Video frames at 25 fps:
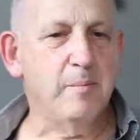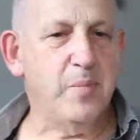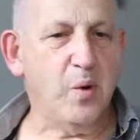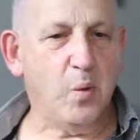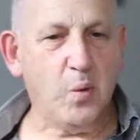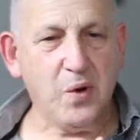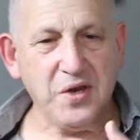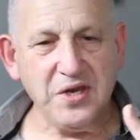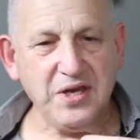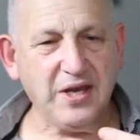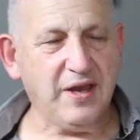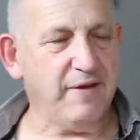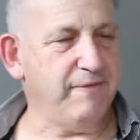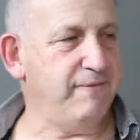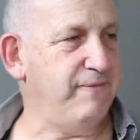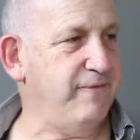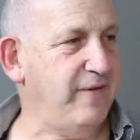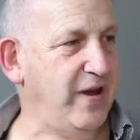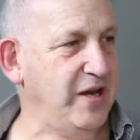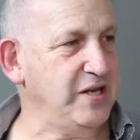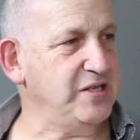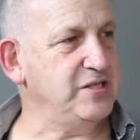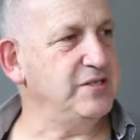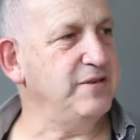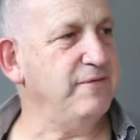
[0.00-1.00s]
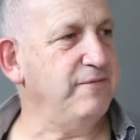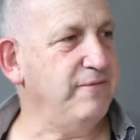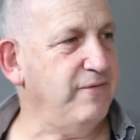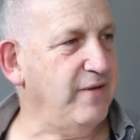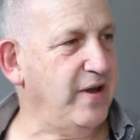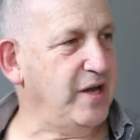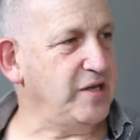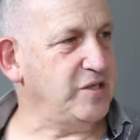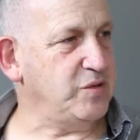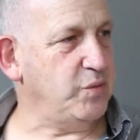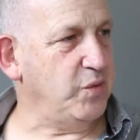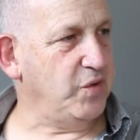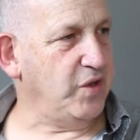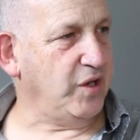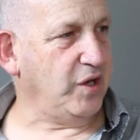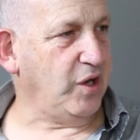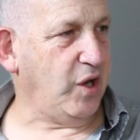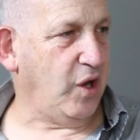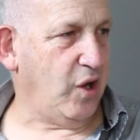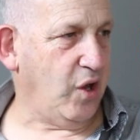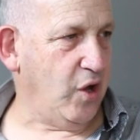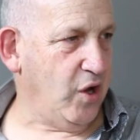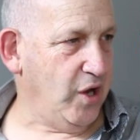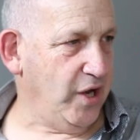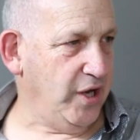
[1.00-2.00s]
but when you get face to face with a
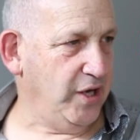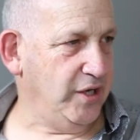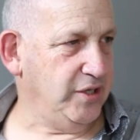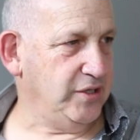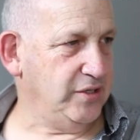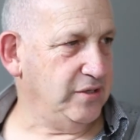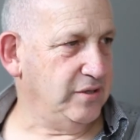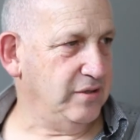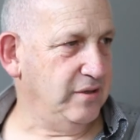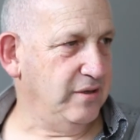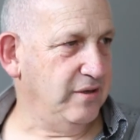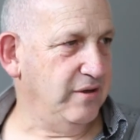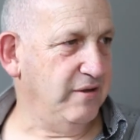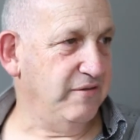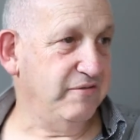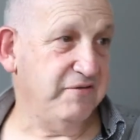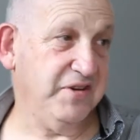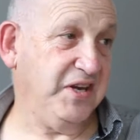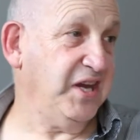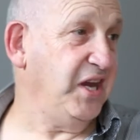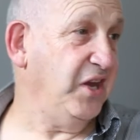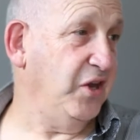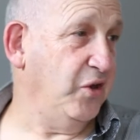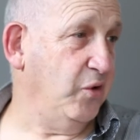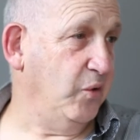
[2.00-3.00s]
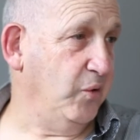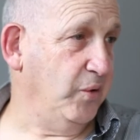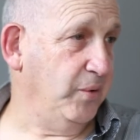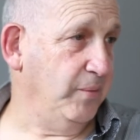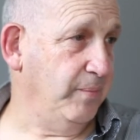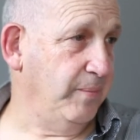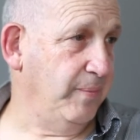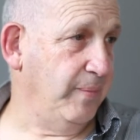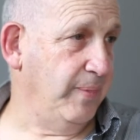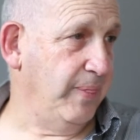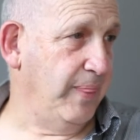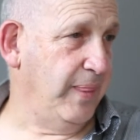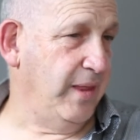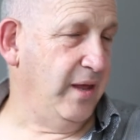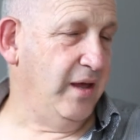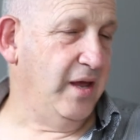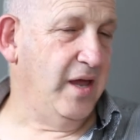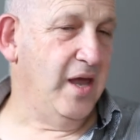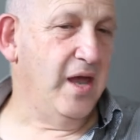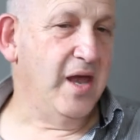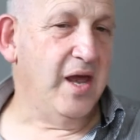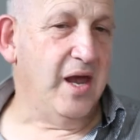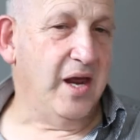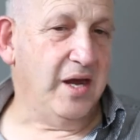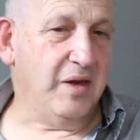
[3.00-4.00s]
client, forget it all.
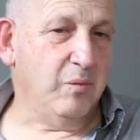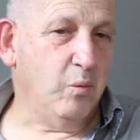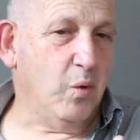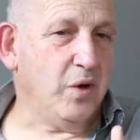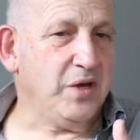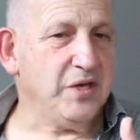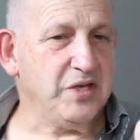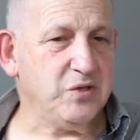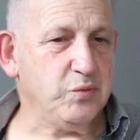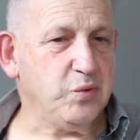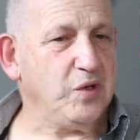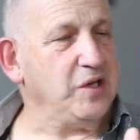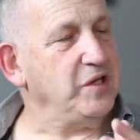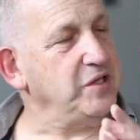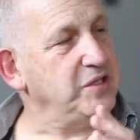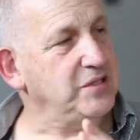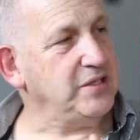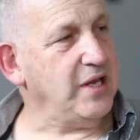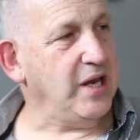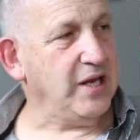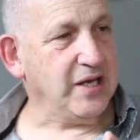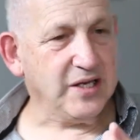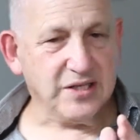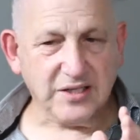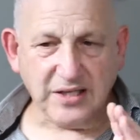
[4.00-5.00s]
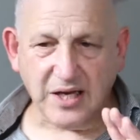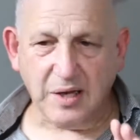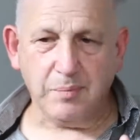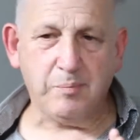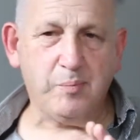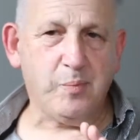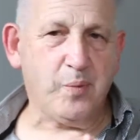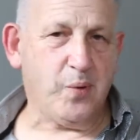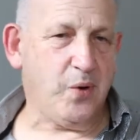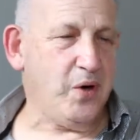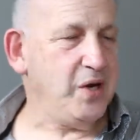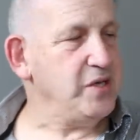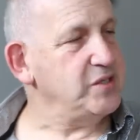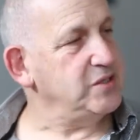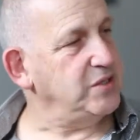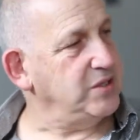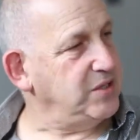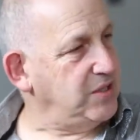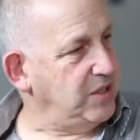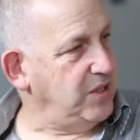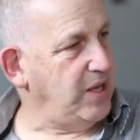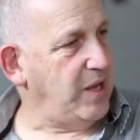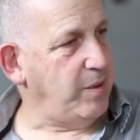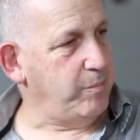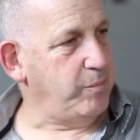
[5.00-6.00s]
And what he's really saying is get
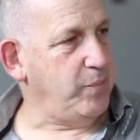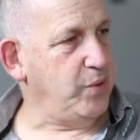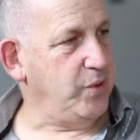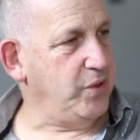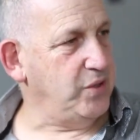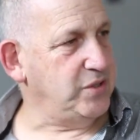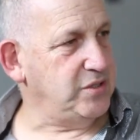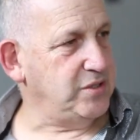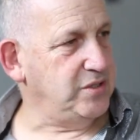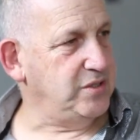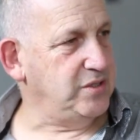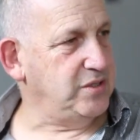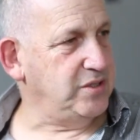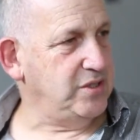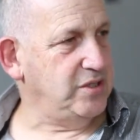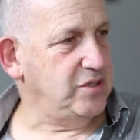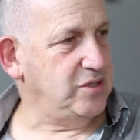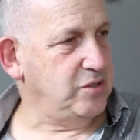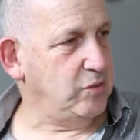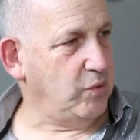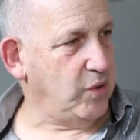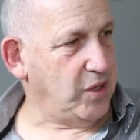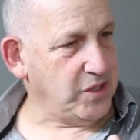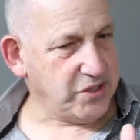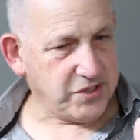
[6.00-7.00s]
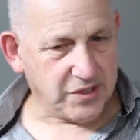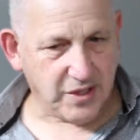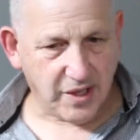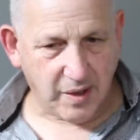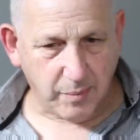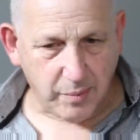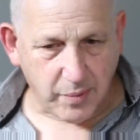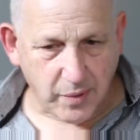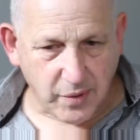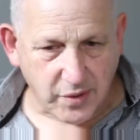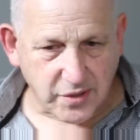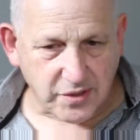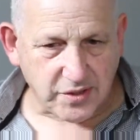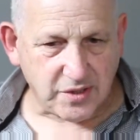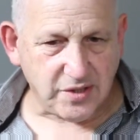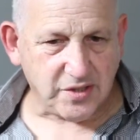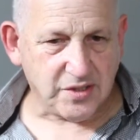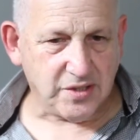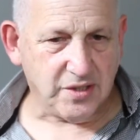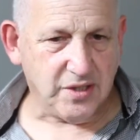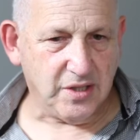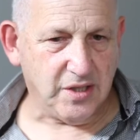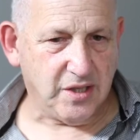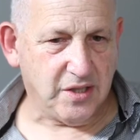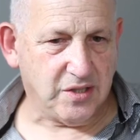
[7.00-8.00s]
present to that person's situation, that
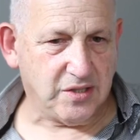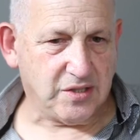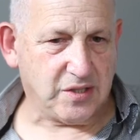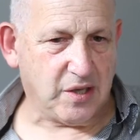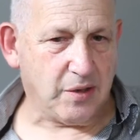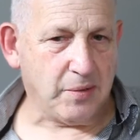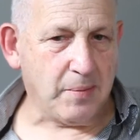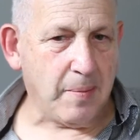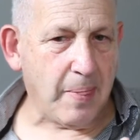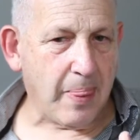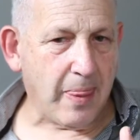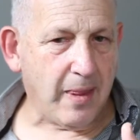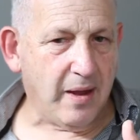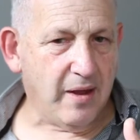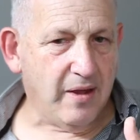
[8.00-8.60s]
person's needs. So